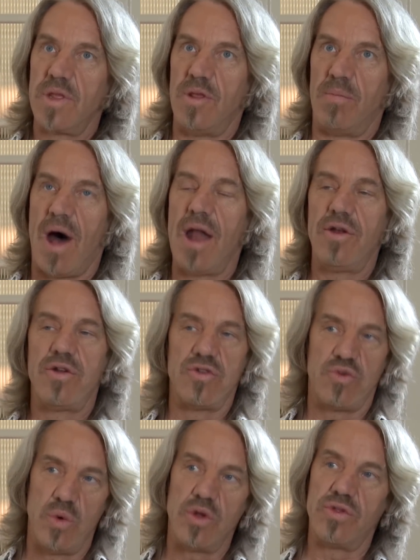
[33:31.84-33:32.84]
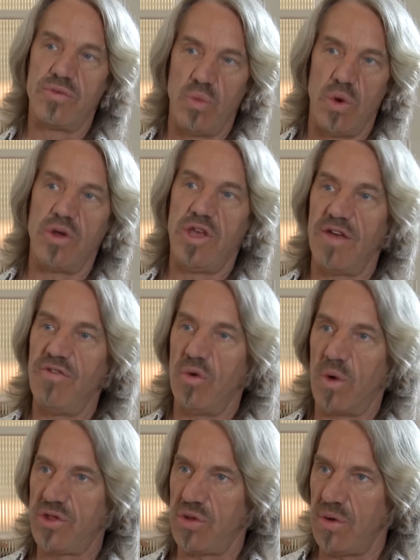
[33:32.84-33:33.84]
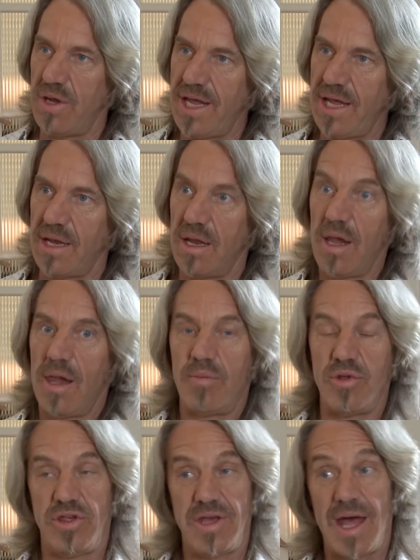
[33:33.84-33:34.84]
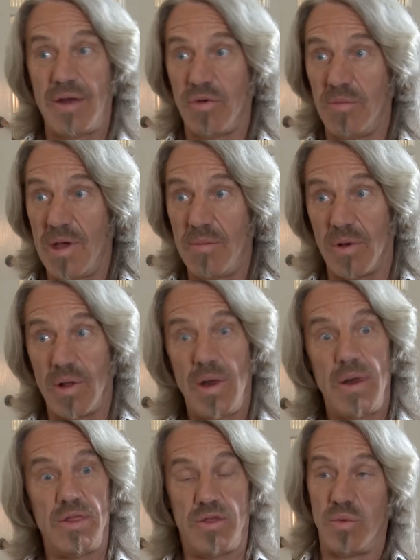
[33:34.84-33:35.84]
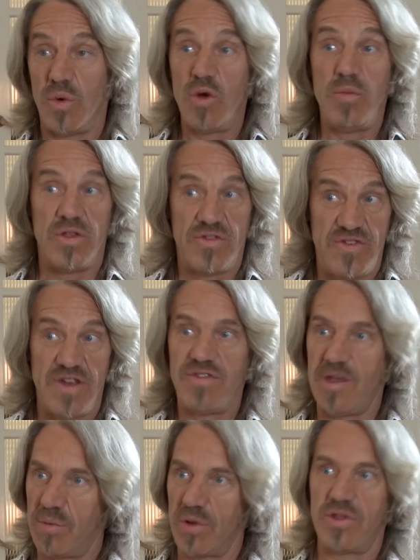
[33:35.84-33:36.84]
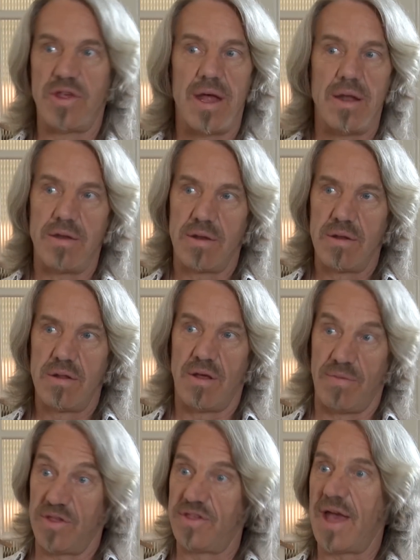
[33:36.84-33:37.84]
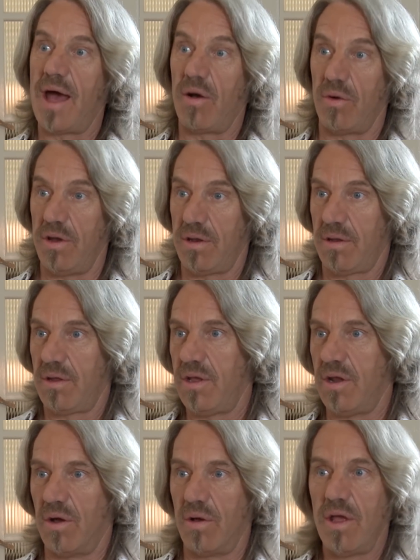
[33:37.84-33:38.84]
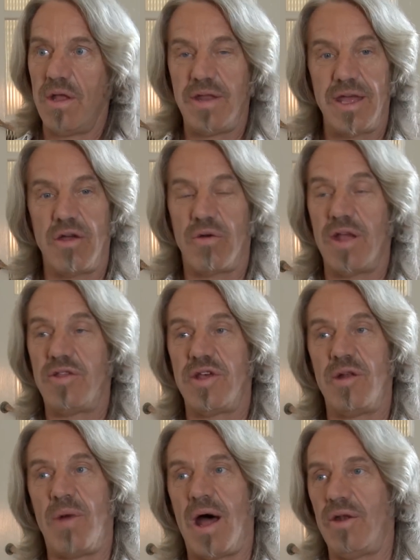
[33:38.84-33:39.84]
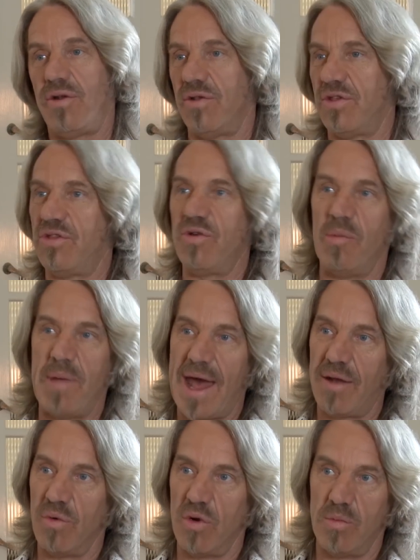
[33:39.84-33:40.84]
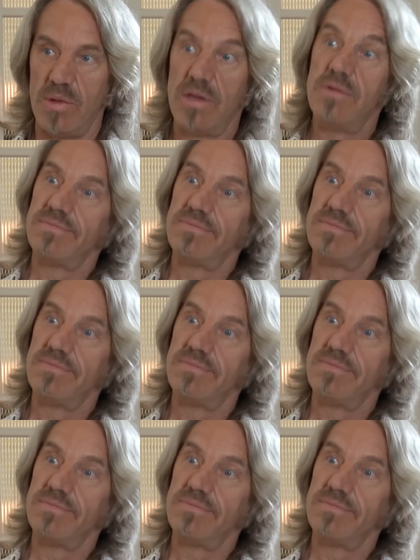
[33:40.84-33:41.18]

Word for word: the monitors will, will give you what you need, but you got to remember, the room is fifty percent of the sound. You sure, know, take sure. a great set of monitors into a bad room,